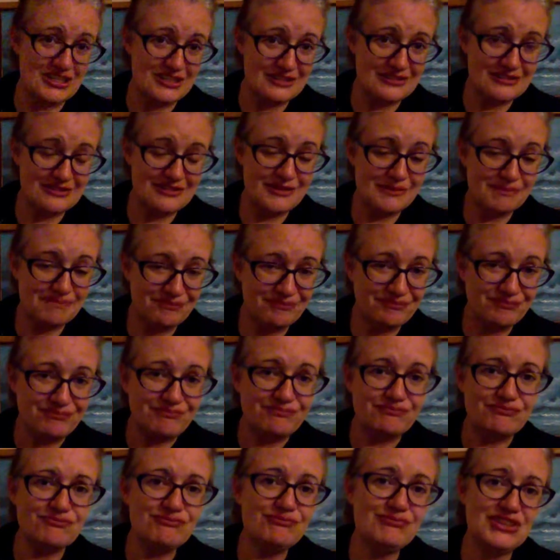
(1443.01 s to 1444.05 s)
is.
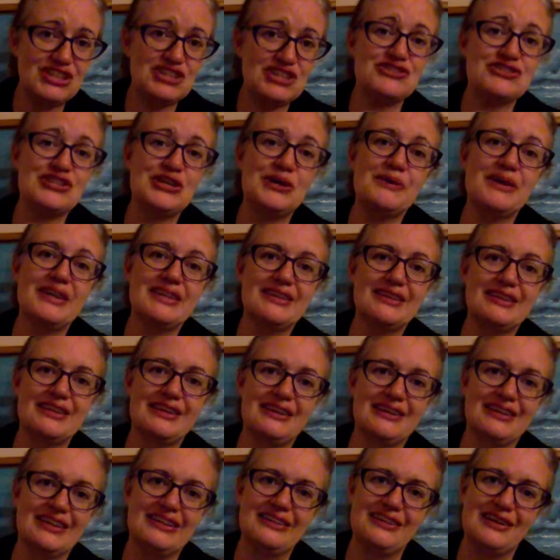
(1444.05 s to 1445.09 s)
So I think
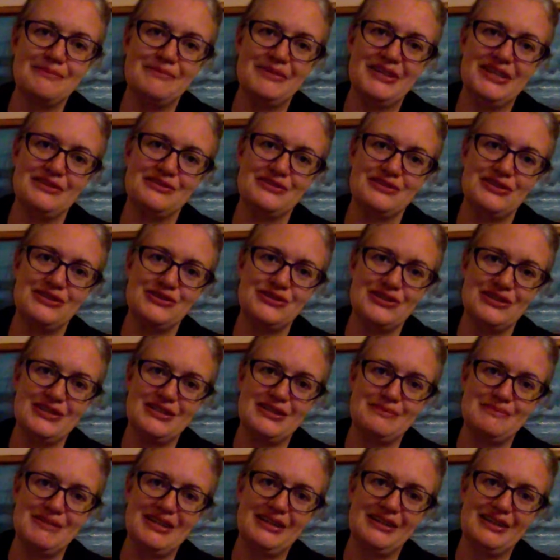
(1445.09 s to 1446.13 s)
a lot of companies are trying
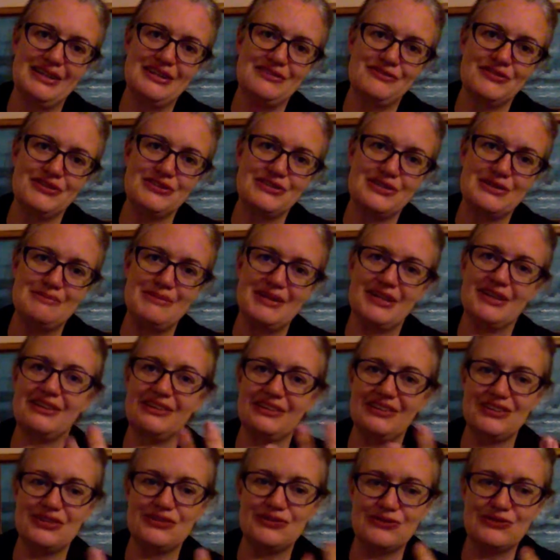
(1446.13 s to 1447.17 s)
to make an effort to make
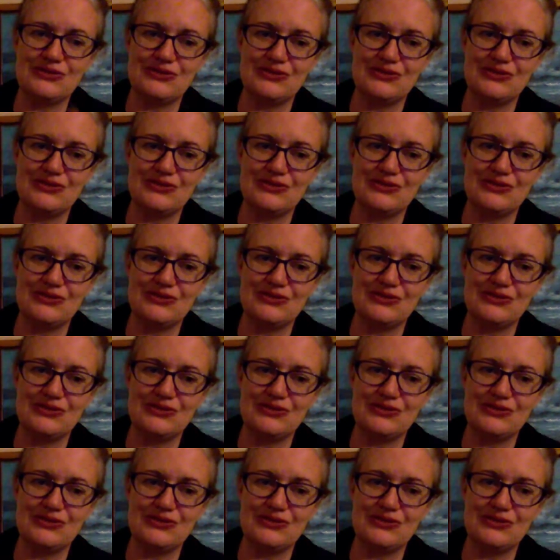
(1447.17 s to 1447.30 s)
like